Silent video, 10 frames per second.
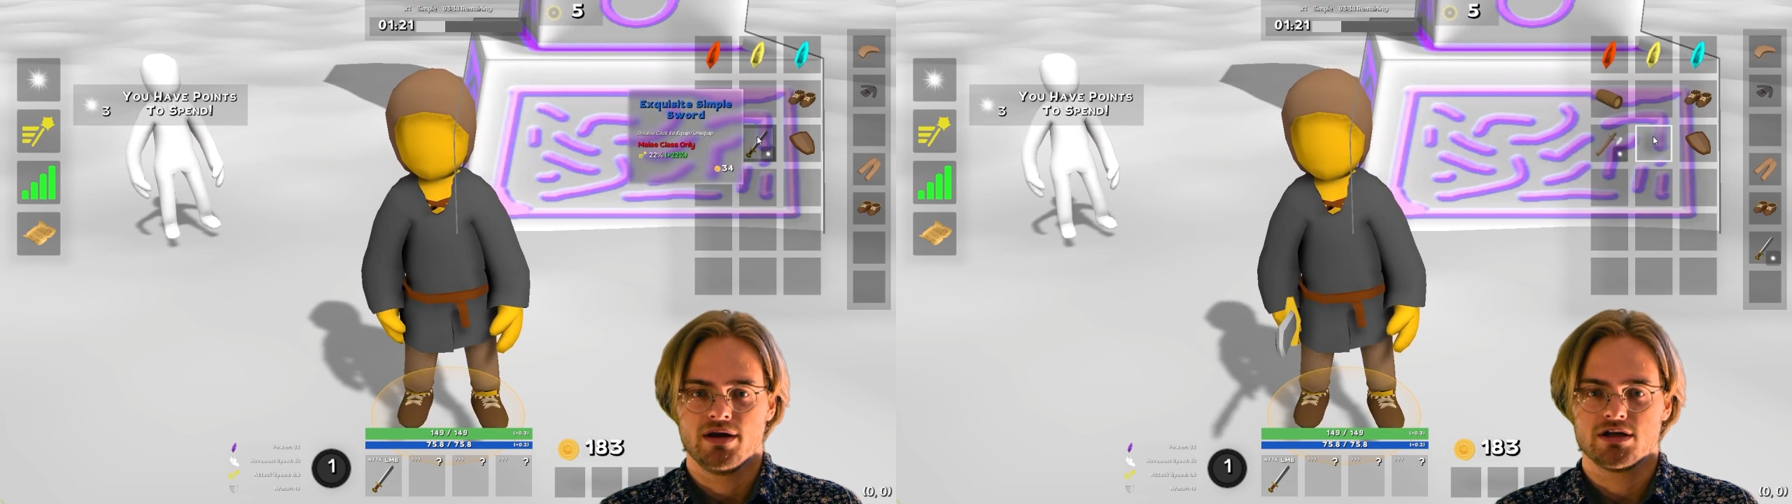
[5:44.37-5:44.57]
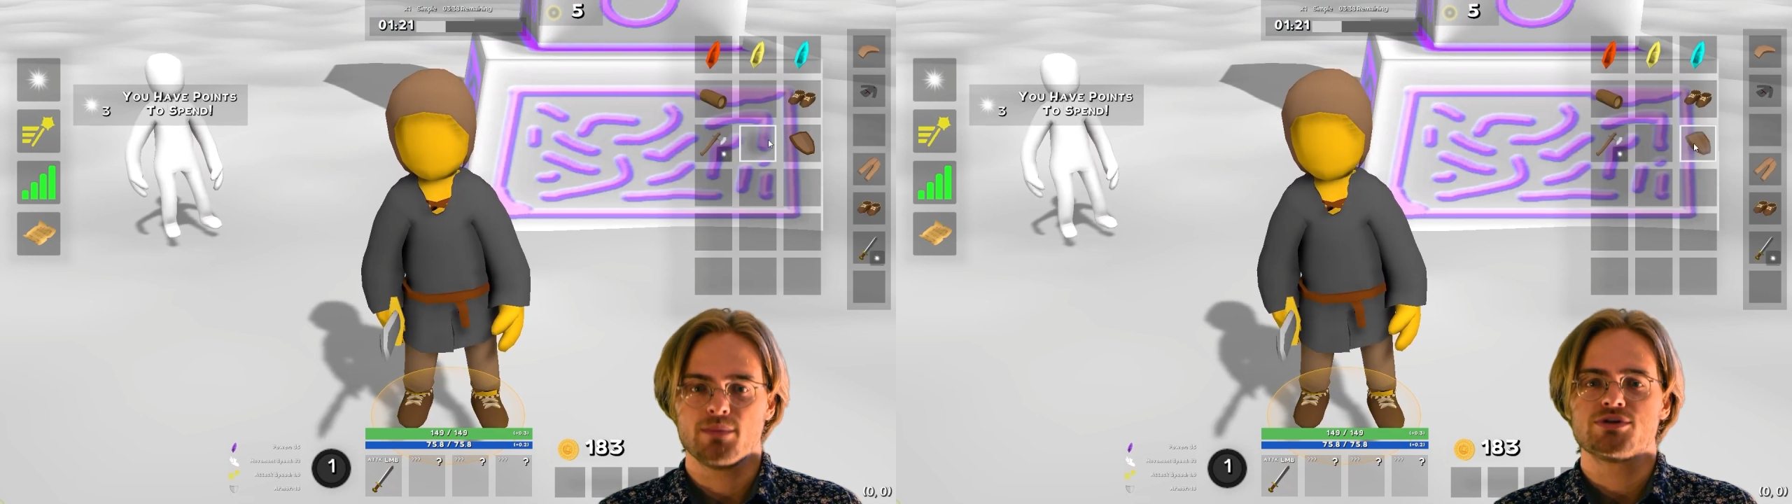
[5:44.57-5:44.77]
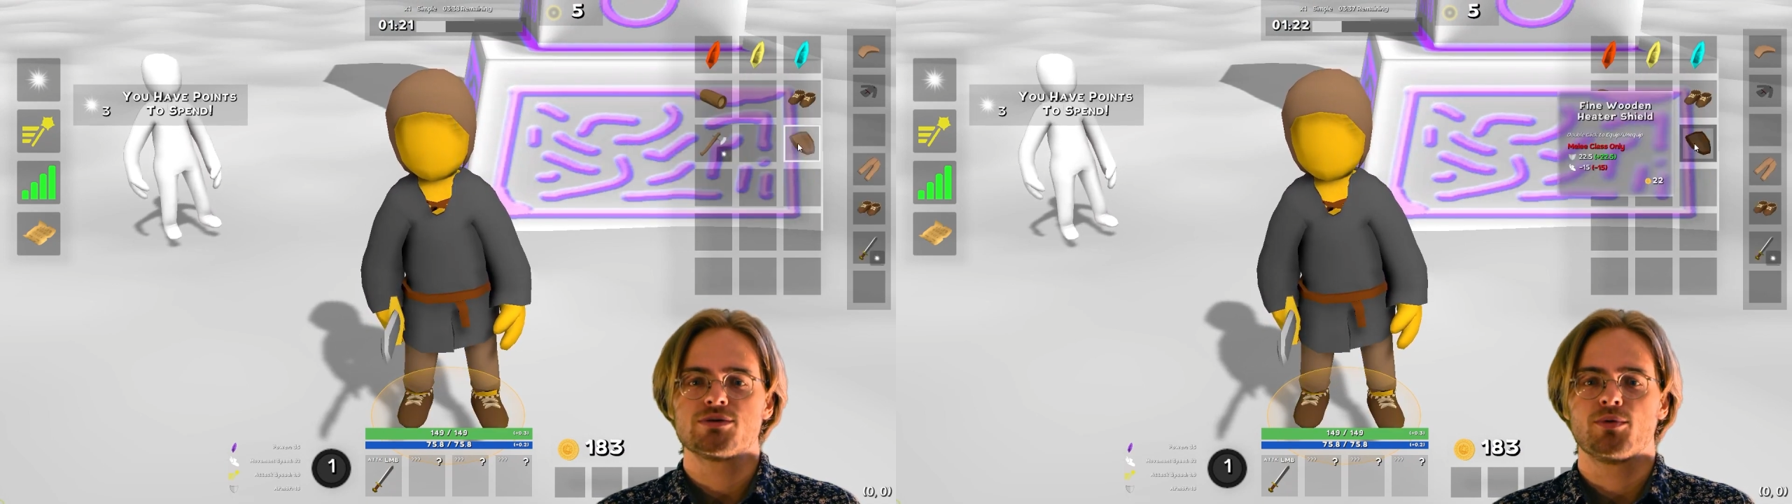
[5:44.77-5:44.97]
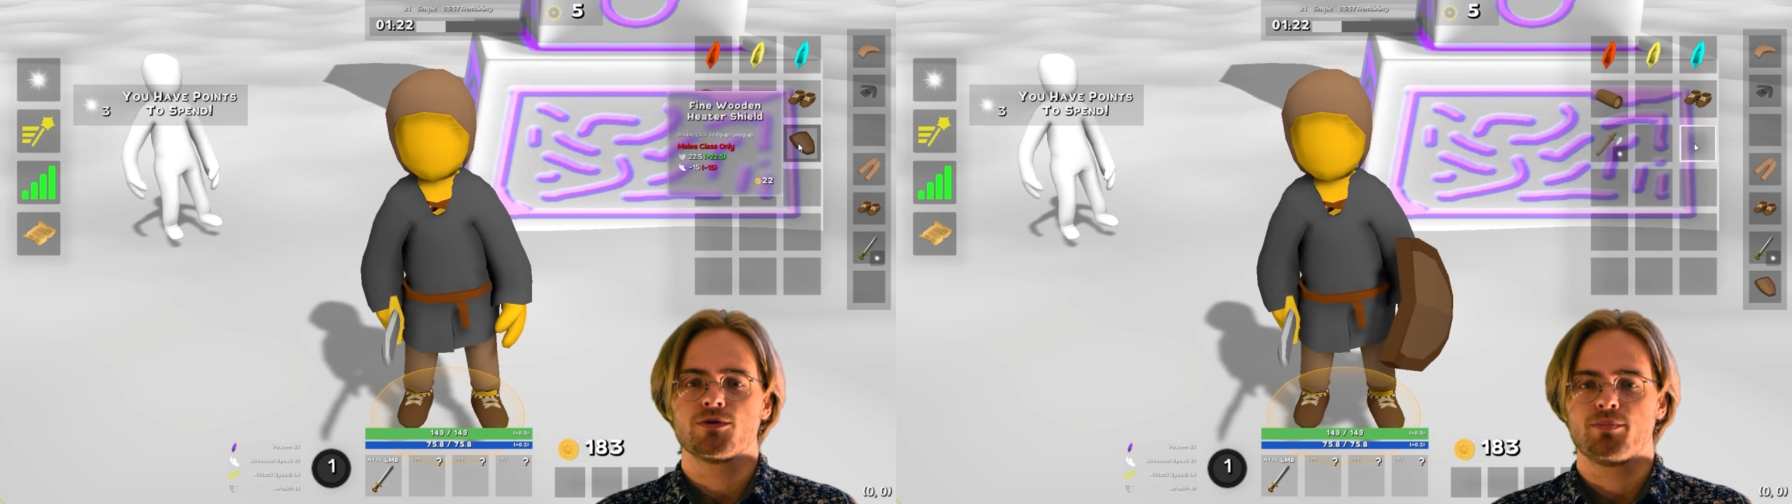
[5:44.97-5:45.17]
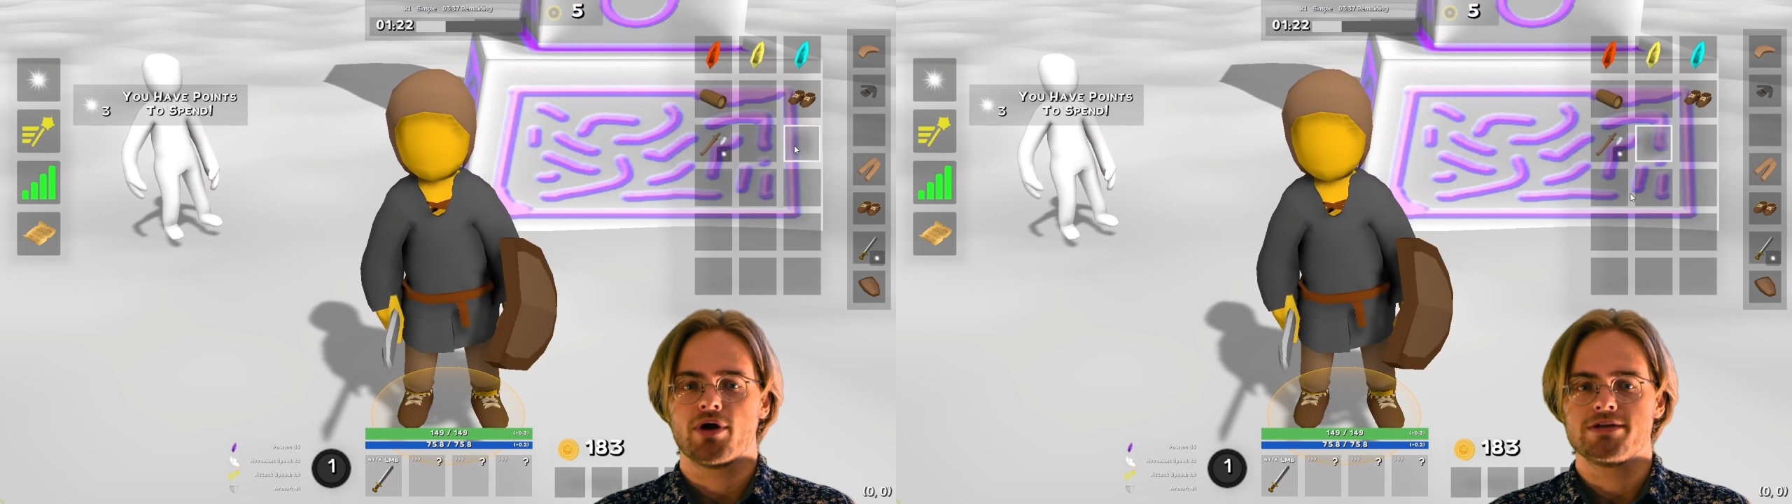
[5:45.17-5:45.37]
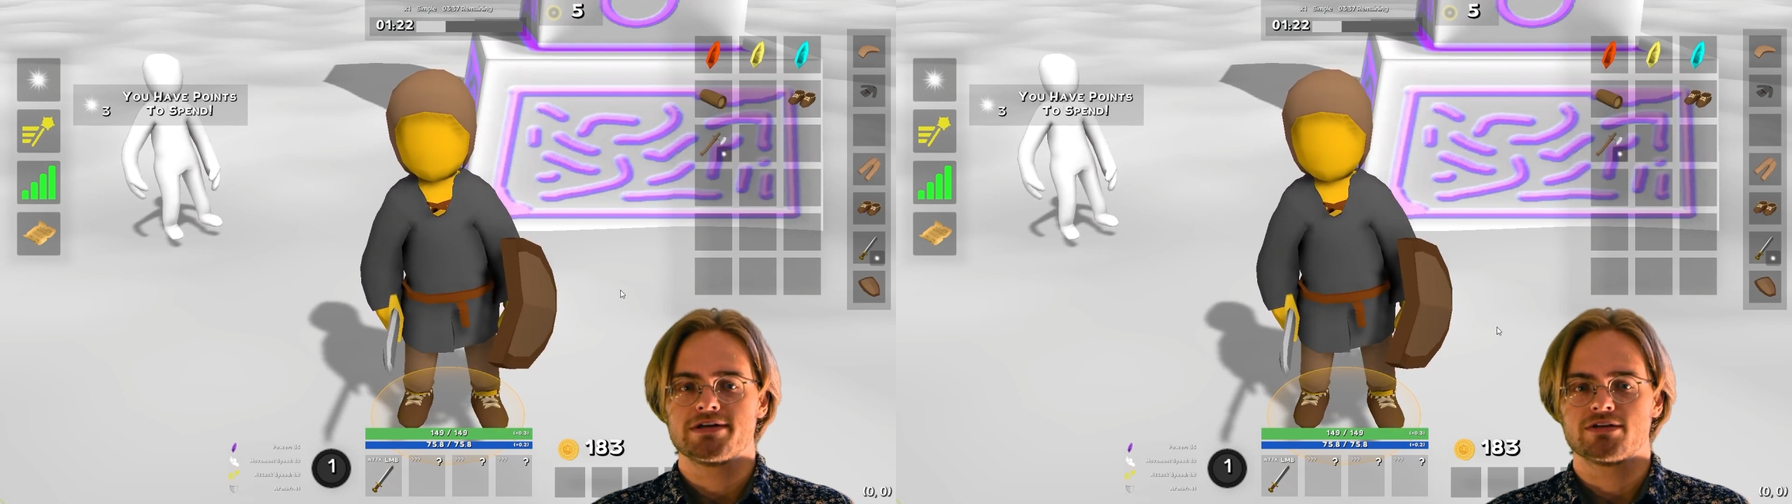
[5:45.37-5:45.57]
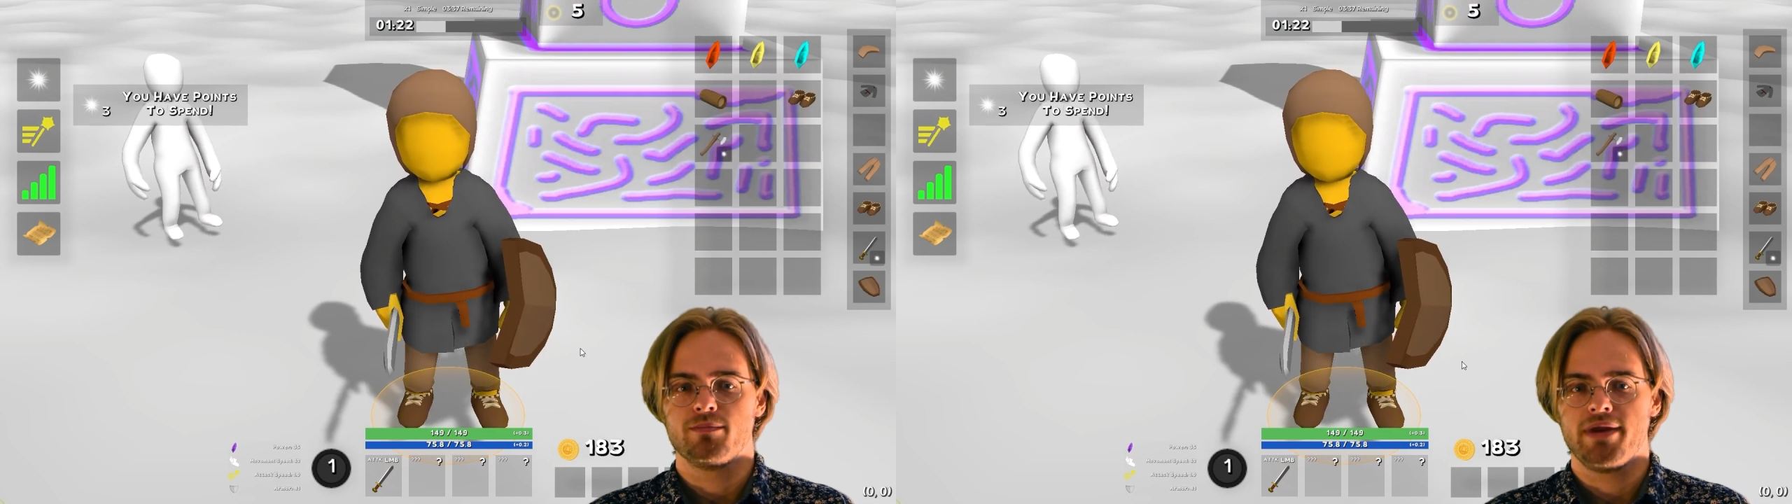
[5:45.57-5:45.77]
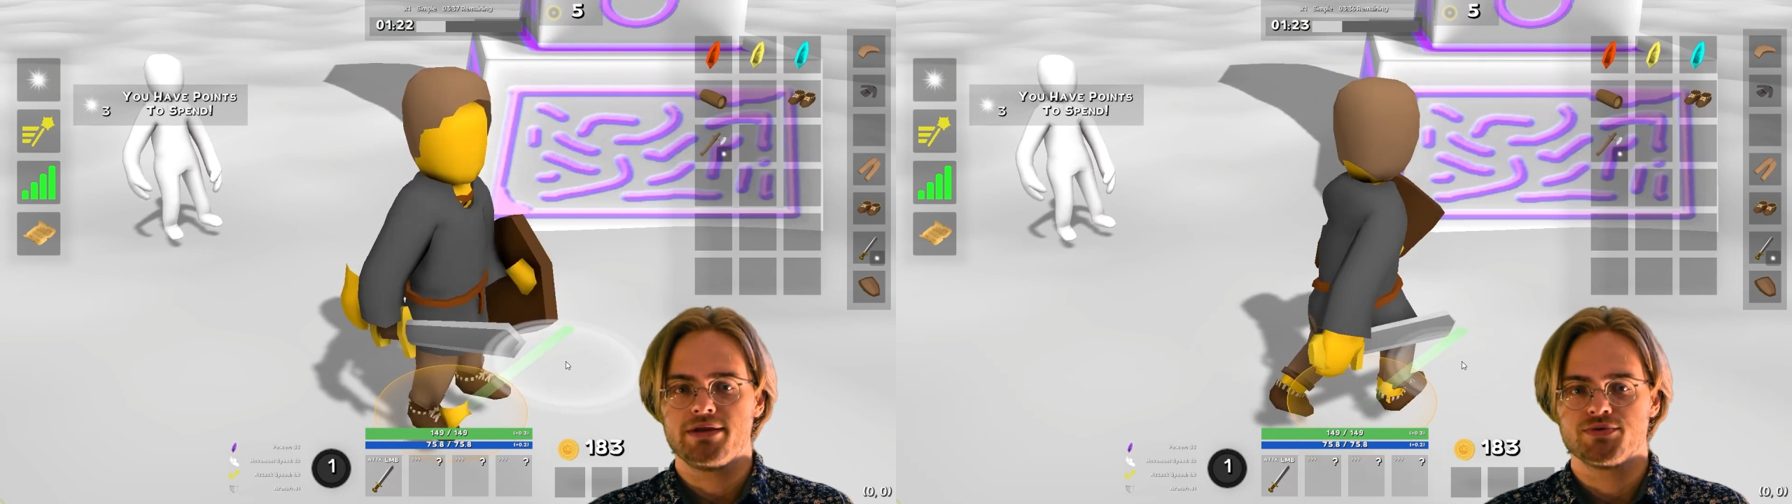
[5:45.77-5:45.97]
come and support the project
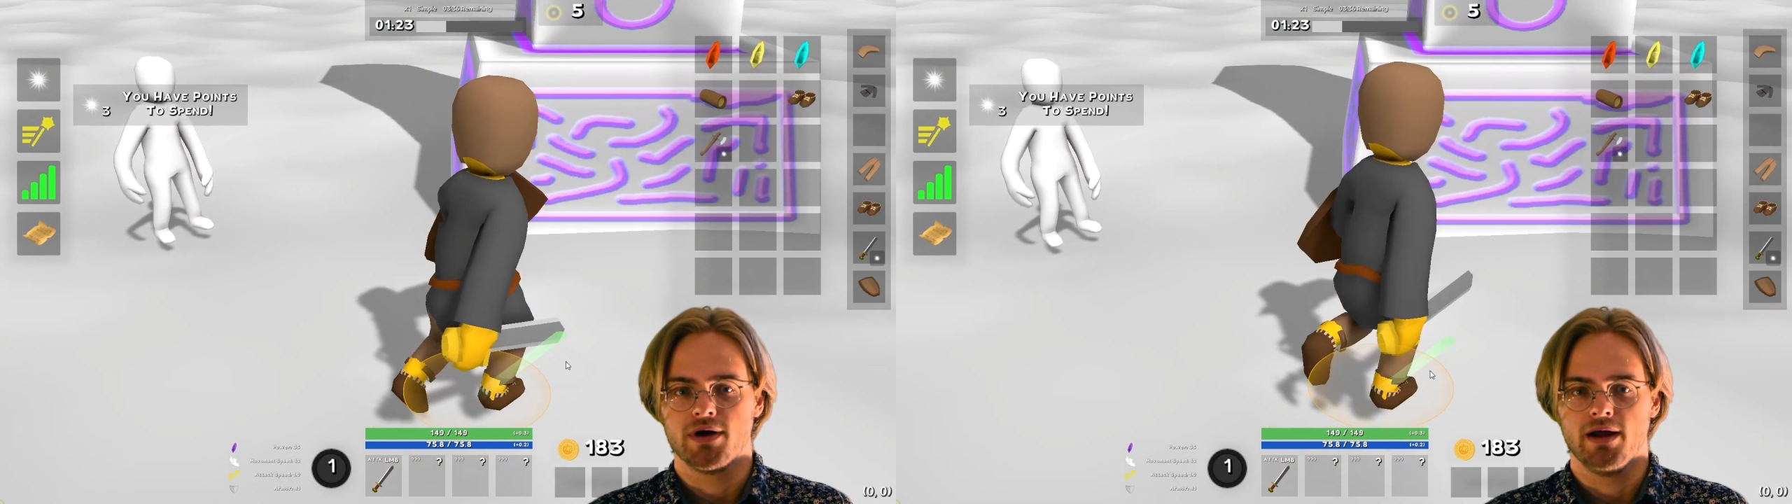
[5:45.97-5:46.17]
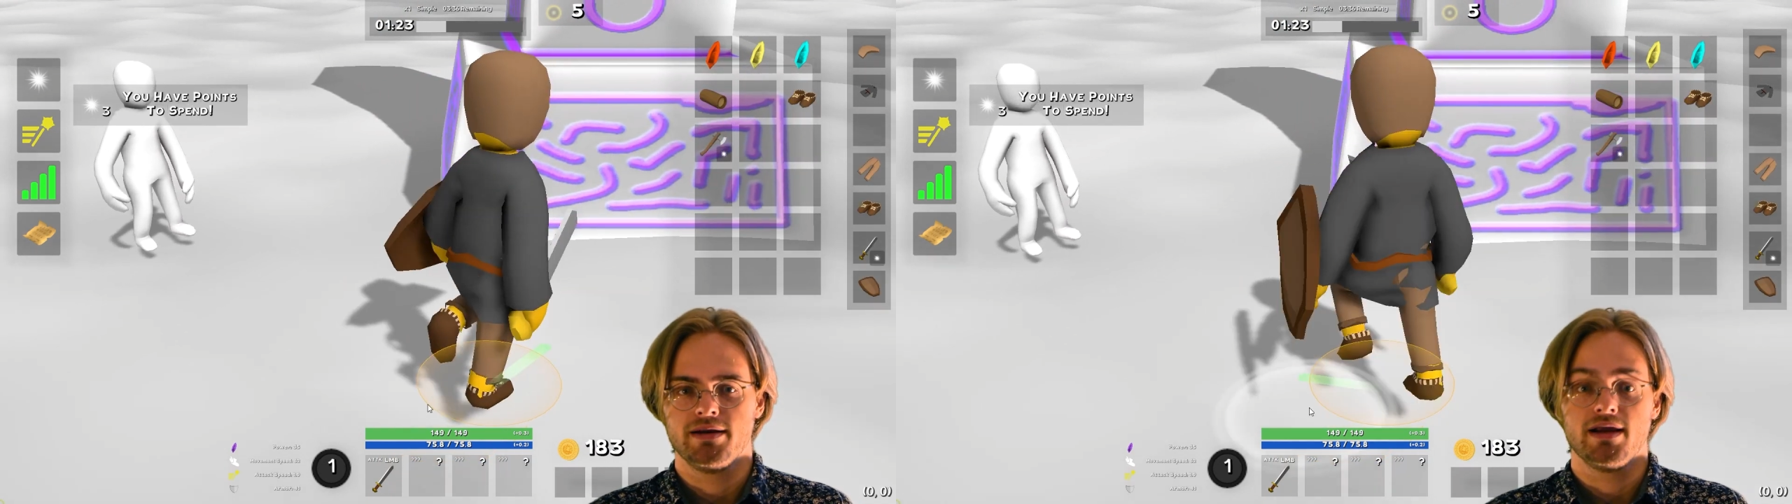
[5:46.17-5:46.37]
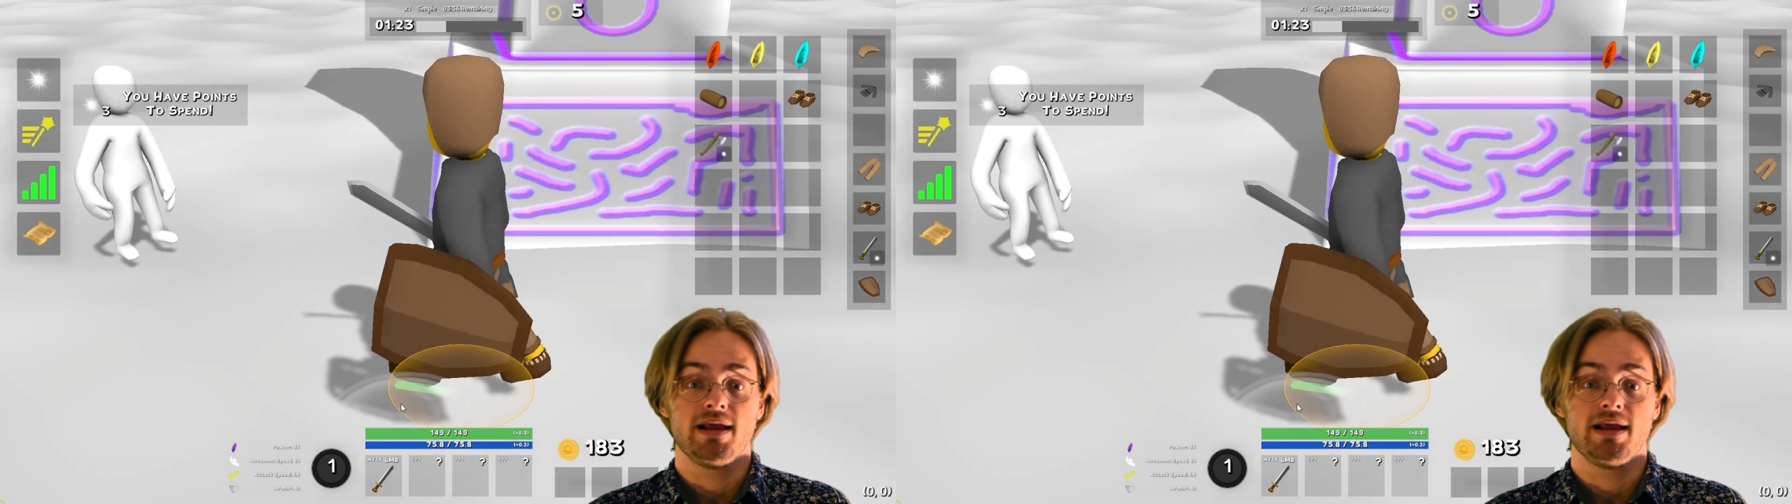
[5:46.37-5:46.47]
on Patreon